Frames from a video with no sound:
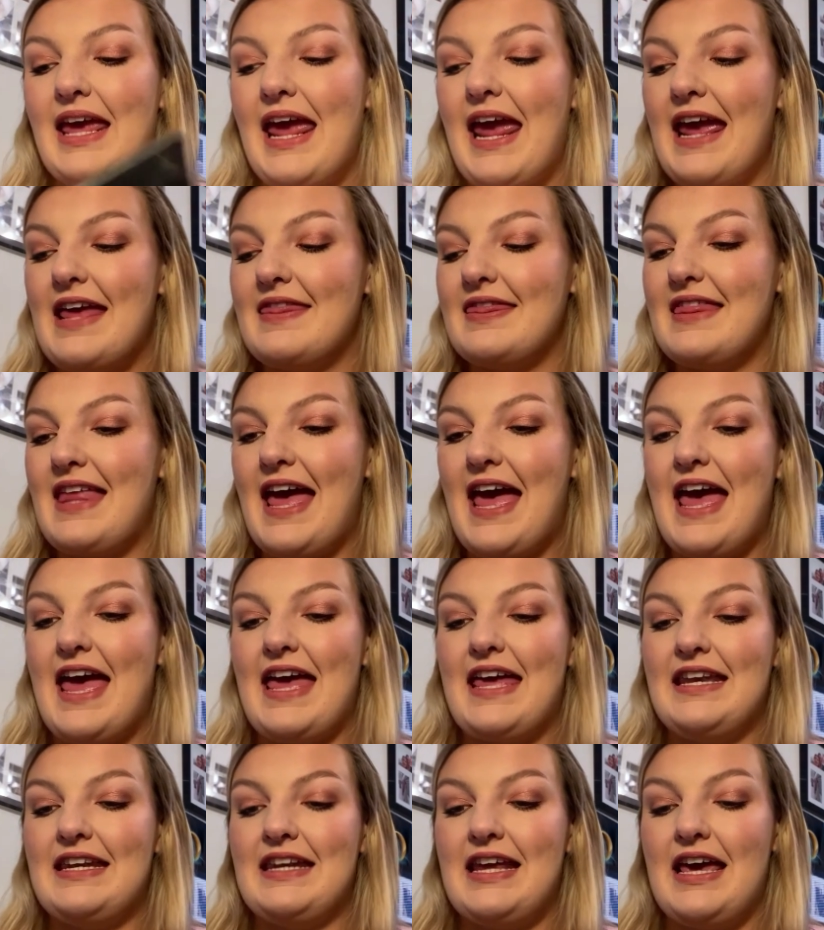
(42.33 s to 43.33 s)
And
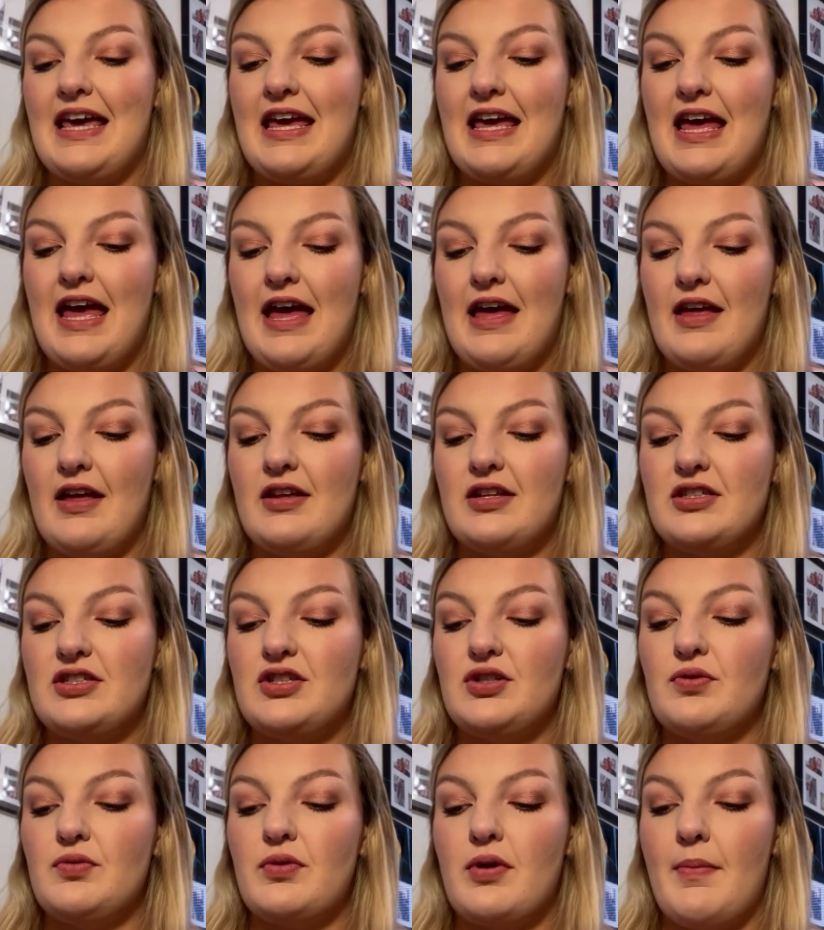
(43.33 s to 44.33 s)
then
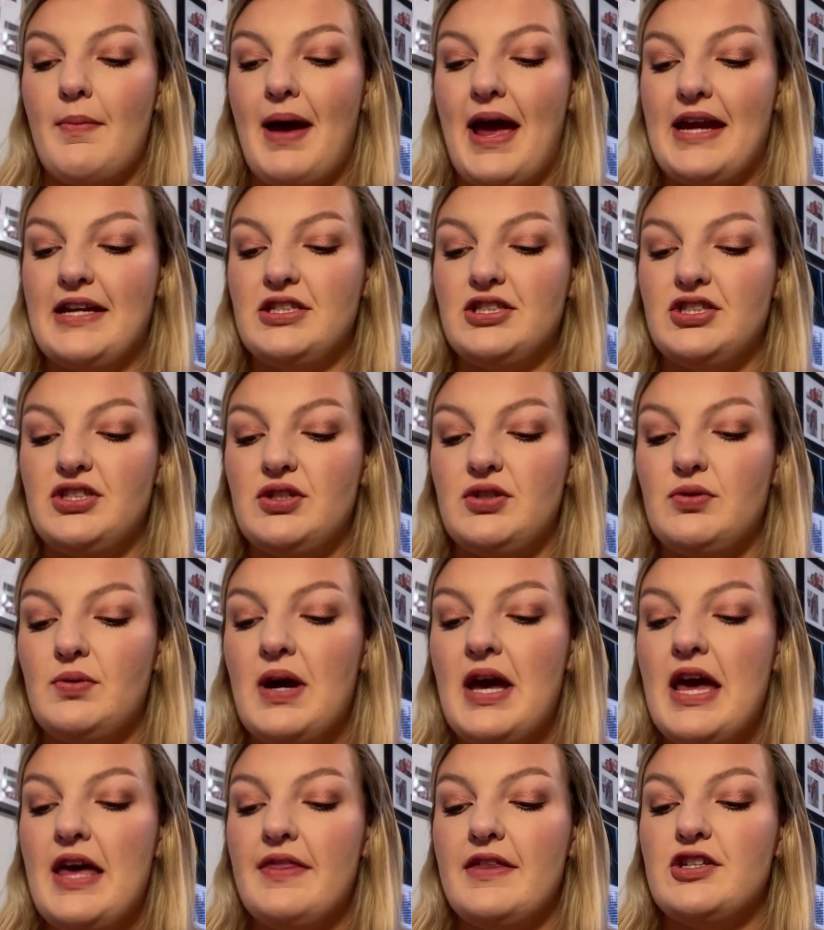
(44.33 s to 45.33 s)
to remind you,
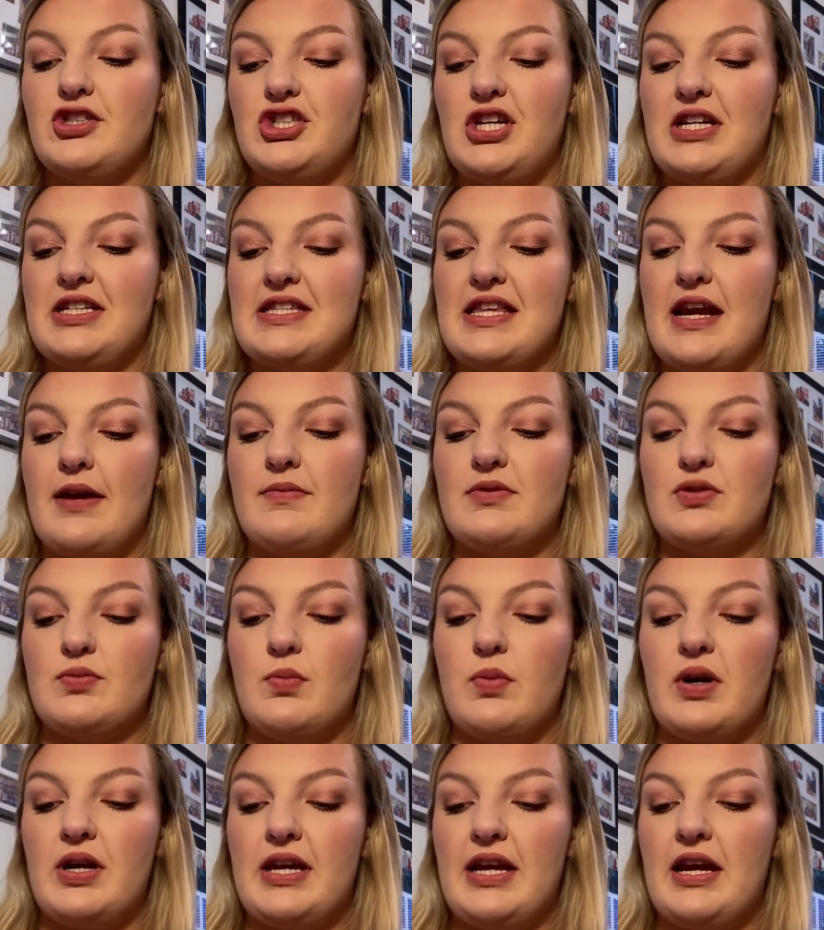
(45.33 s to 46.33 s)
the shades that I was
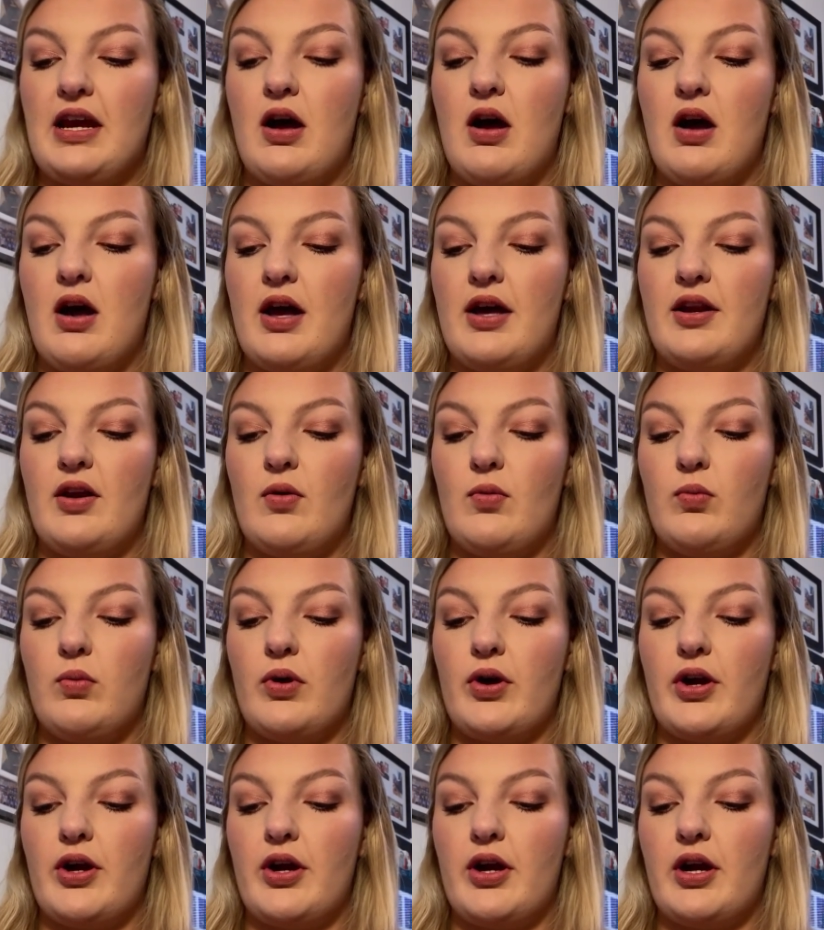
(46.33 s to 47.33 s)
working on
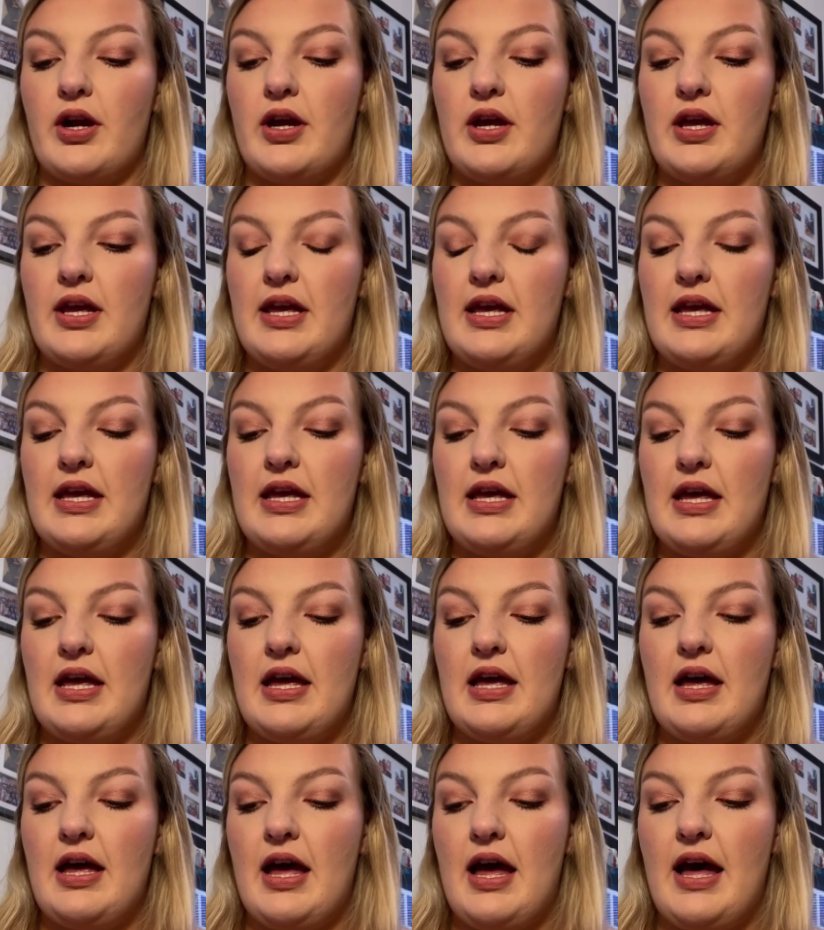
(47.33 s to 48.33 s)
were
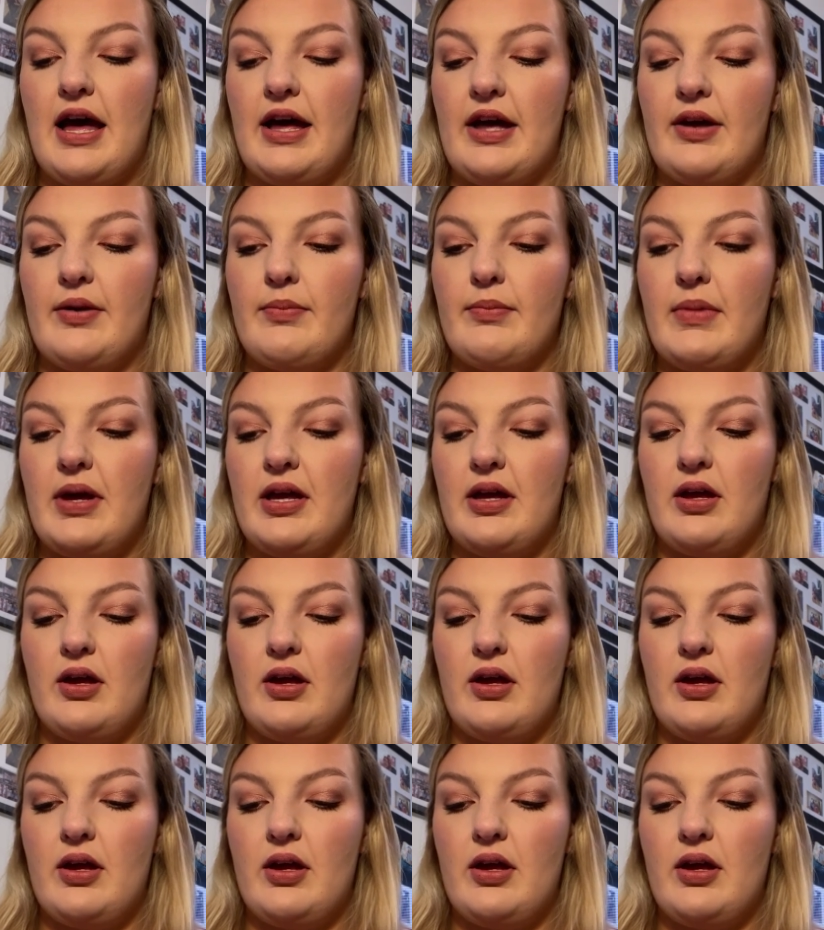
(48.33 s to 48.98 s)
um,